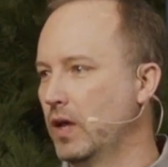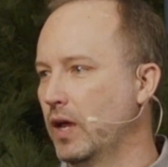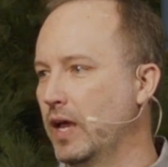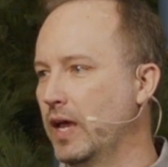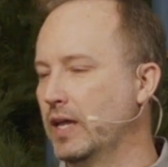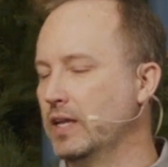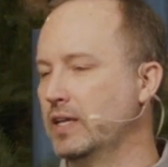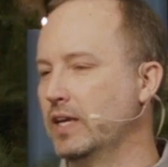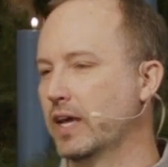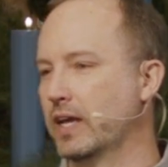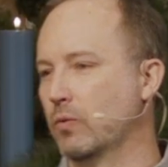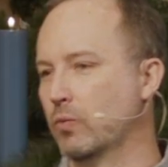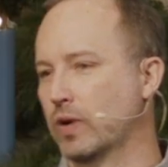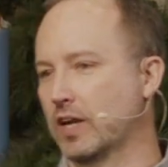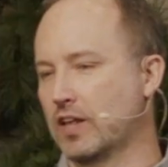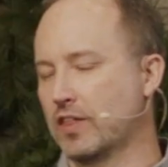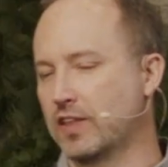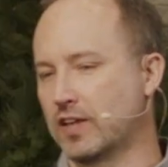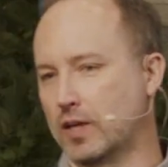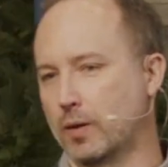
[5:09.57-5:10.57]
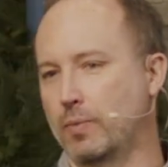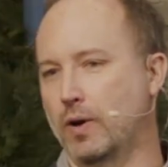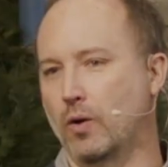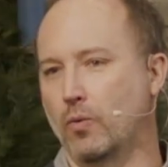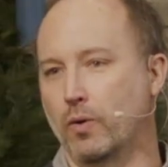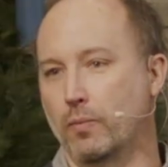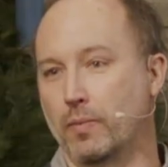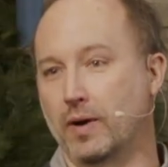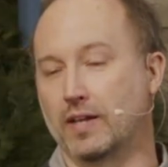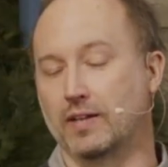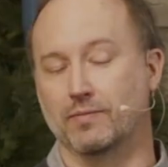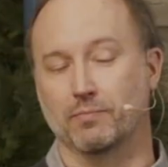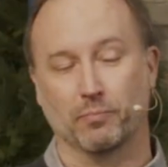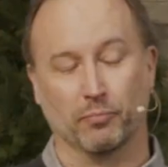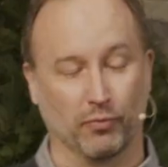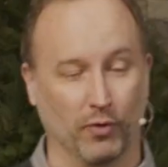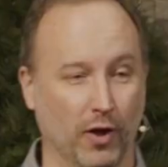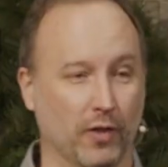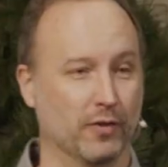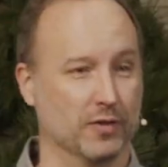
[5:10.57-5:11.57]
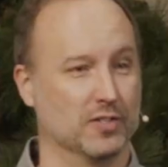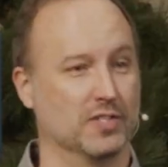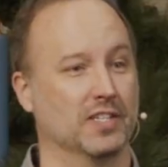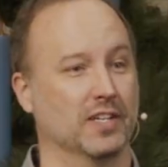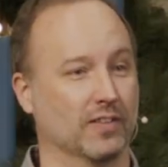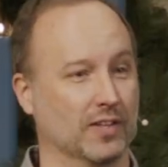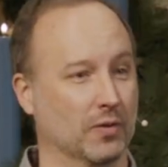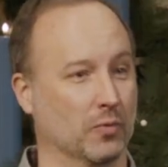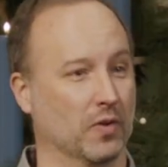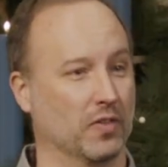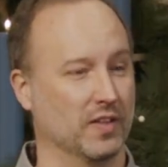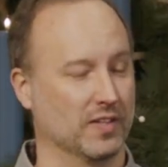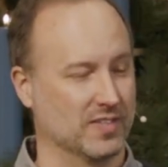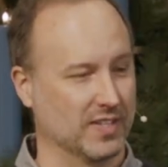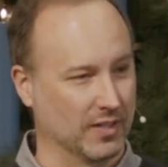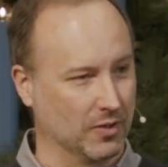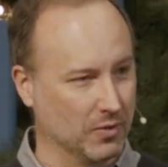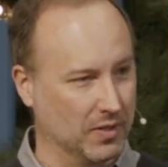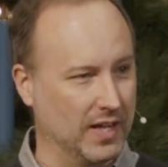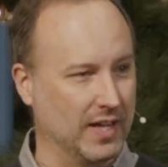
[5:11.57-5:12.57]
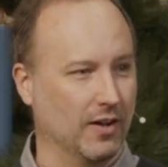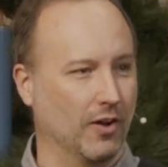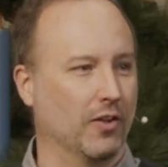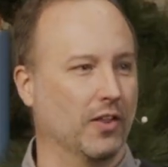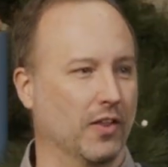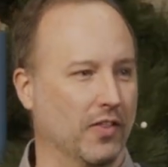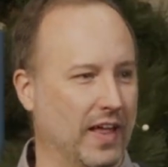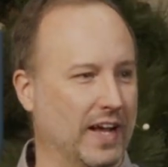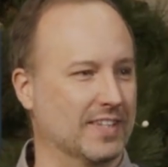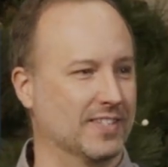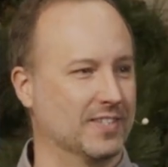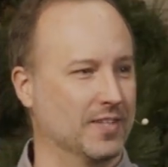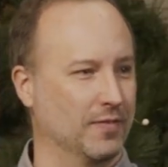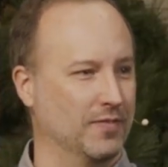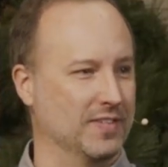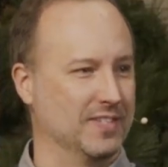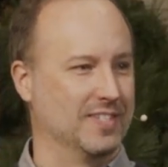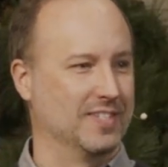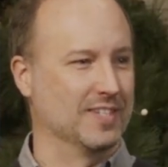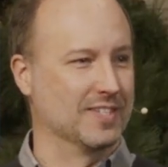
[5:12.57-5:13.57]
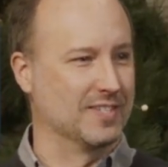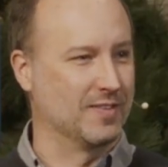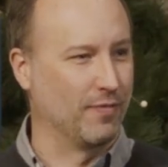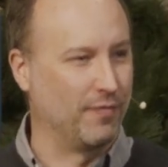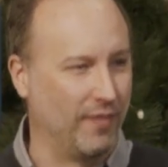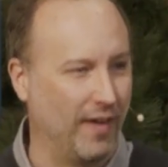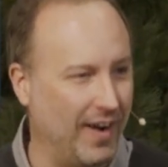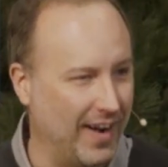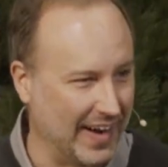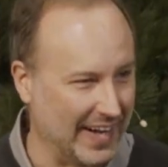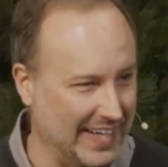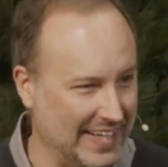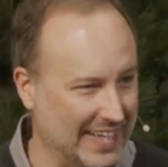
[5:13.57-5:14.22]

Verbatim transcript: And yet, when I think about what my brother's dealing with, it's like, okay, all of that stuff is just fine.